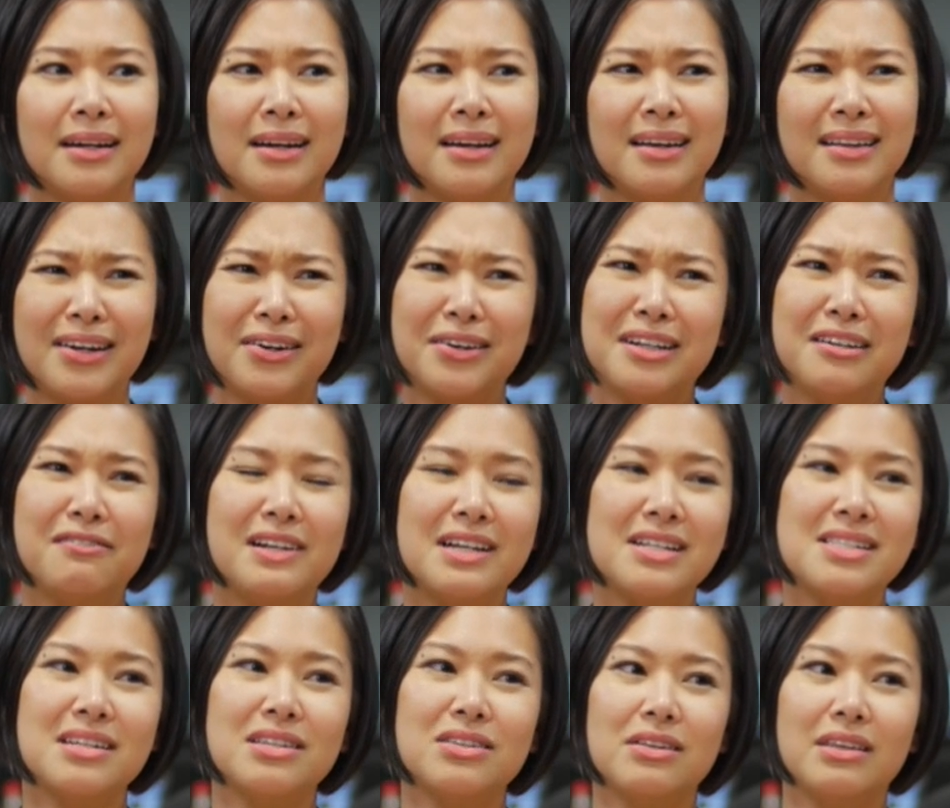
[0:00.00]
they could have
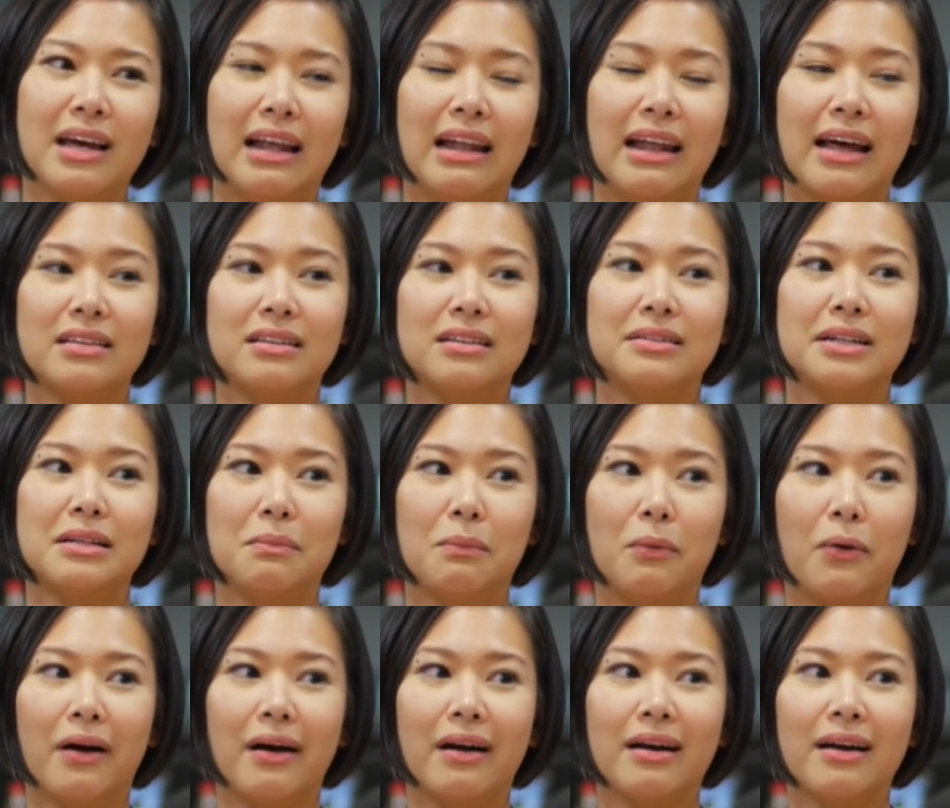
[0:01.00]
listened to the electorate
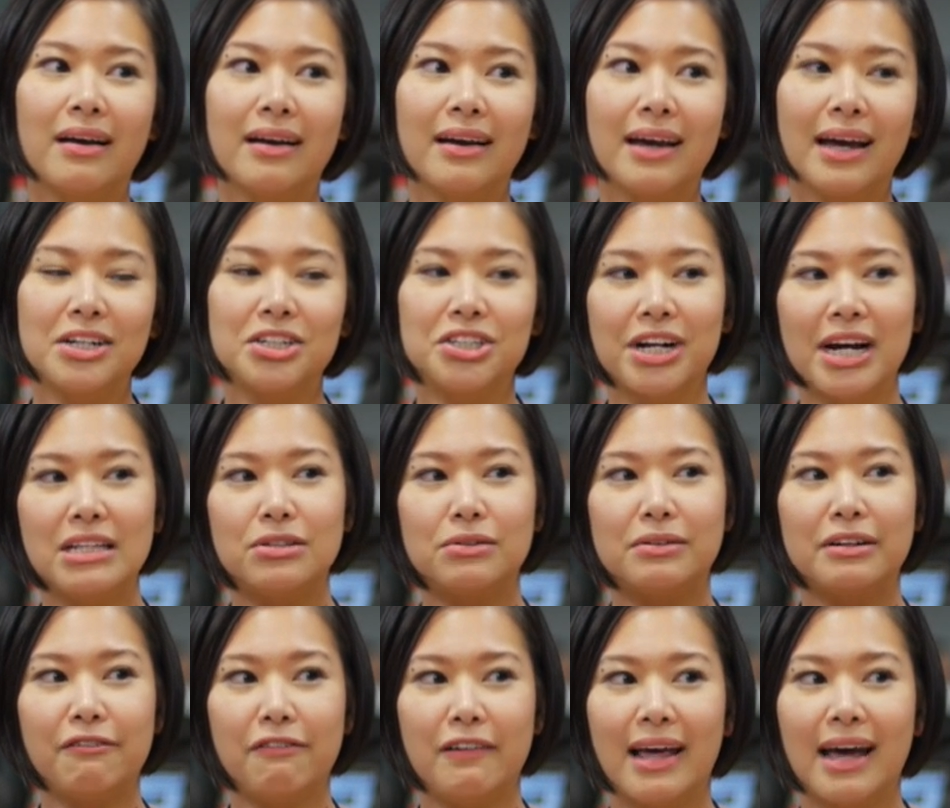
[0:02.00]
more and tried to
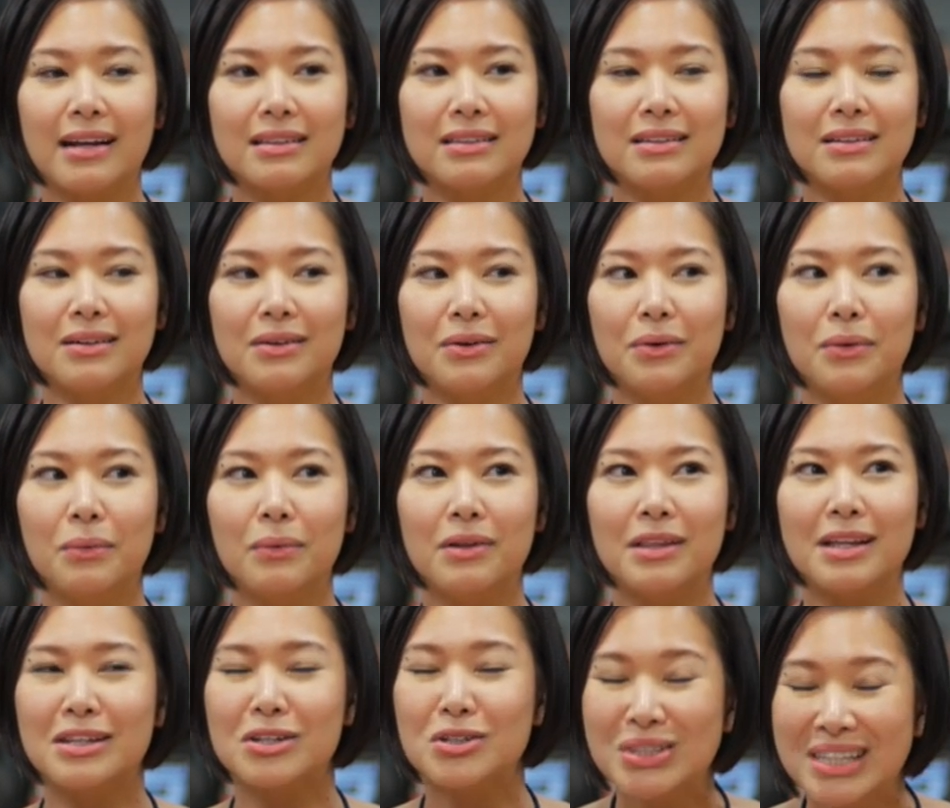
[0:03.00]
reflect on the
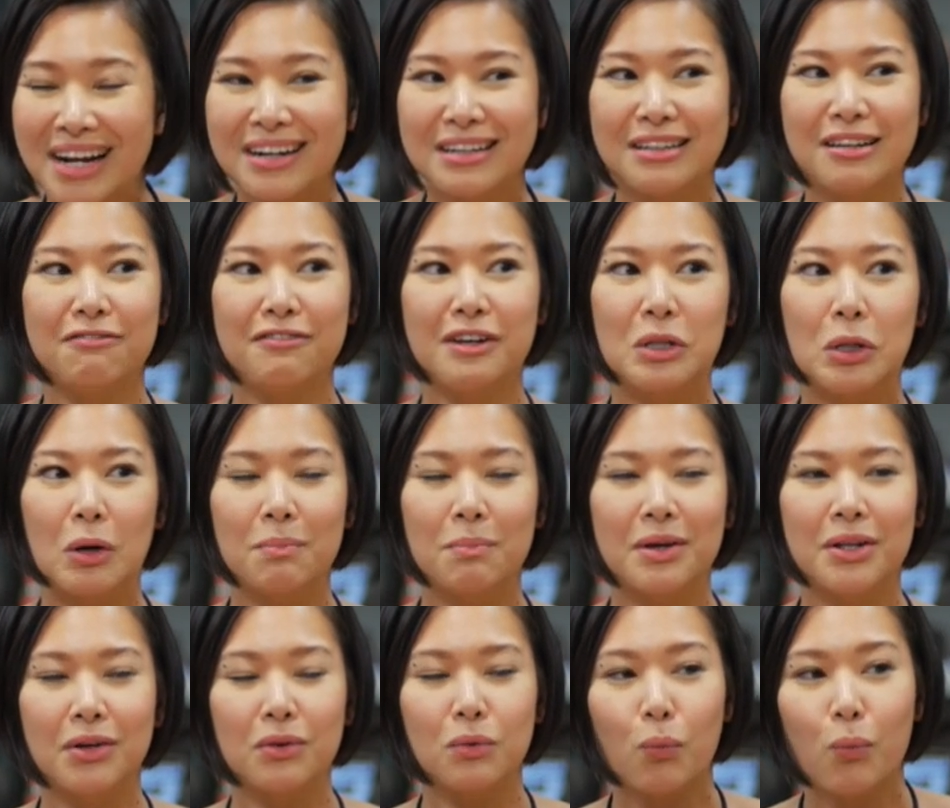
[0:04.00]
Duterte
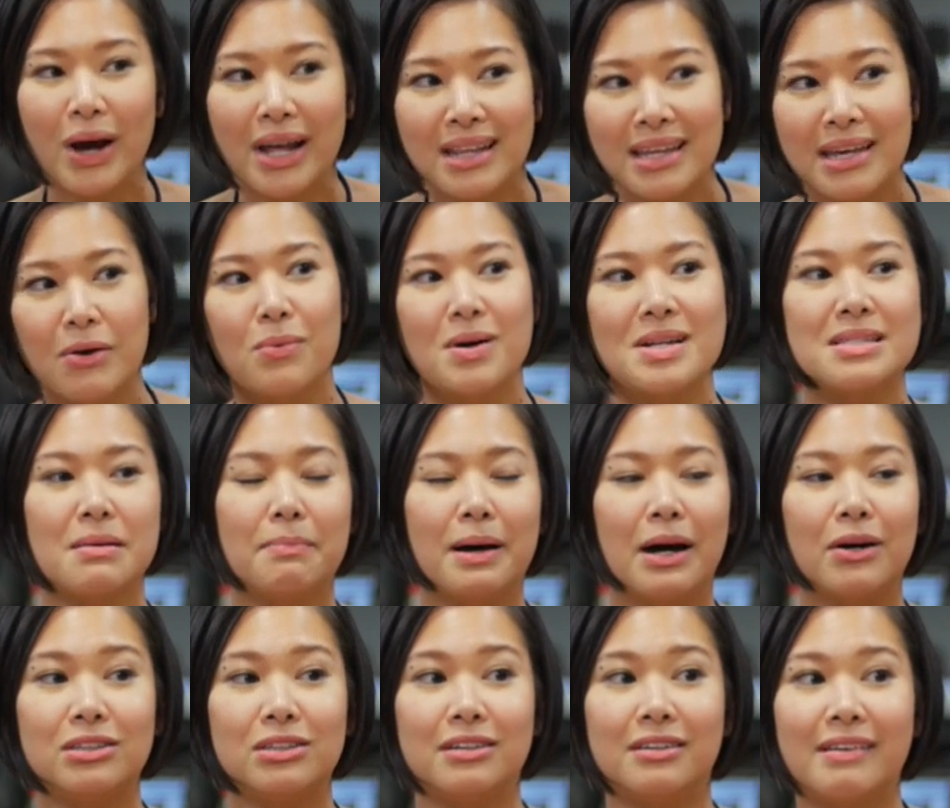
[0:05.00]
phenomenon when he was about
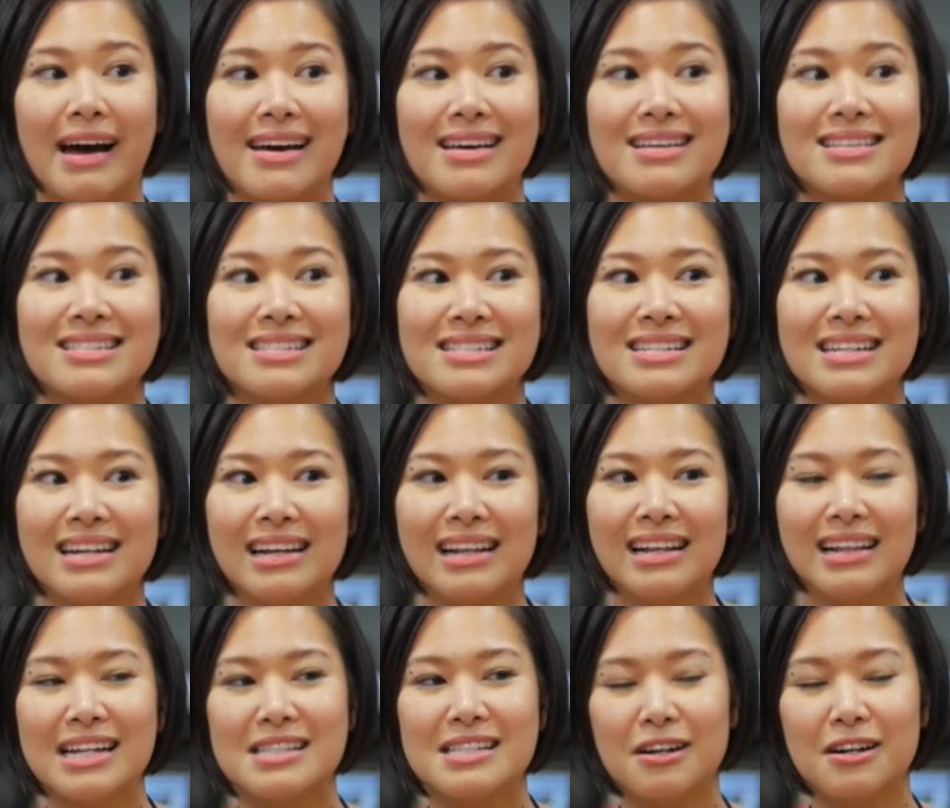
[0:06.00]
to rise
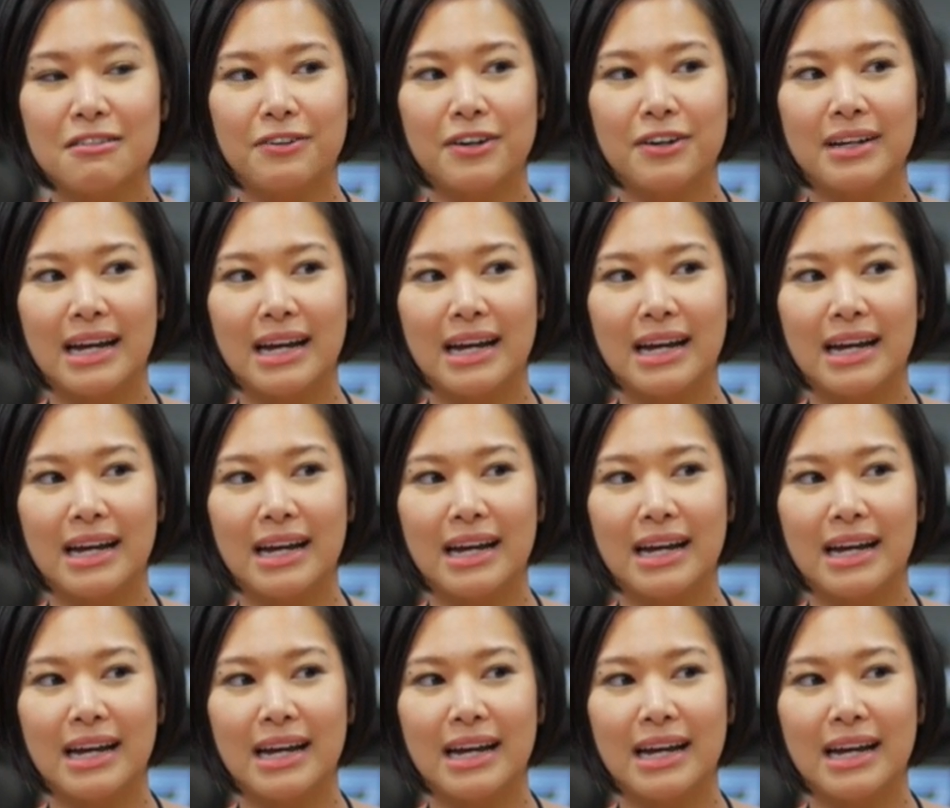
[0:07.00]
let's not yes. forget the